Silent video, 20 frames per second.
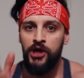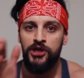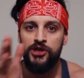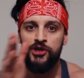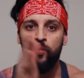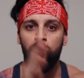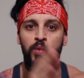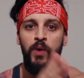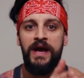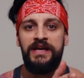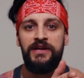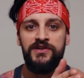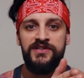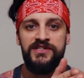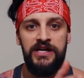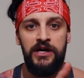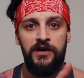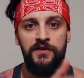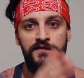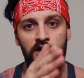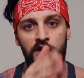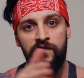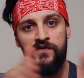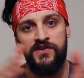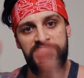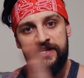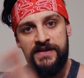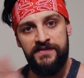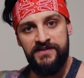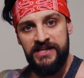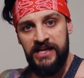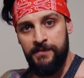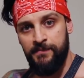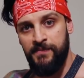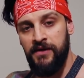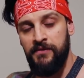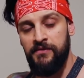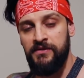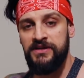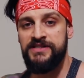You weigh yourself over a seven day
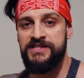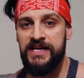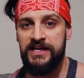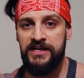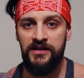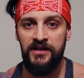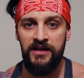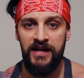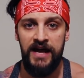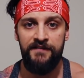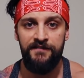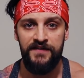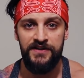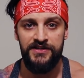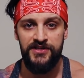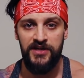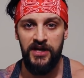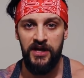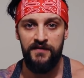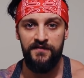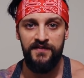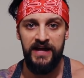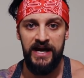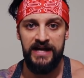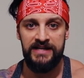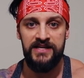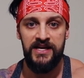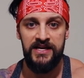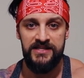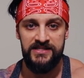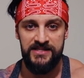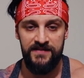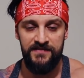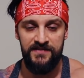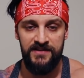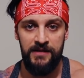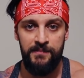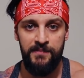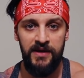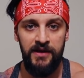period, taking an average of that seven
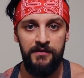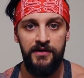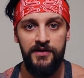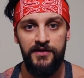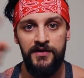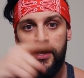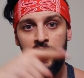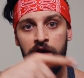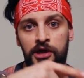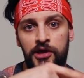day period.